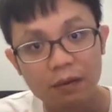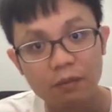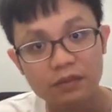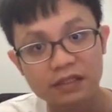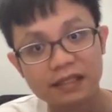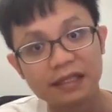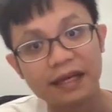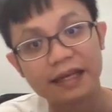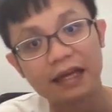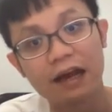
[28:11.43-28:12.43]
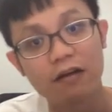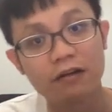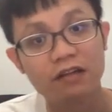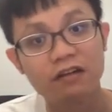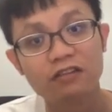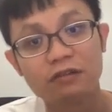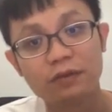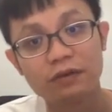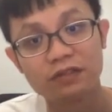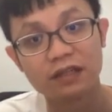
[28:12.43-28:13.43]
see that how the
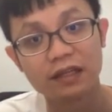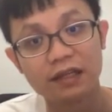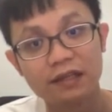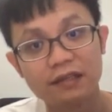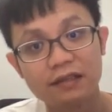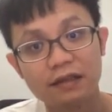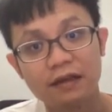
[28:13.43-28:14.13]
distribution is,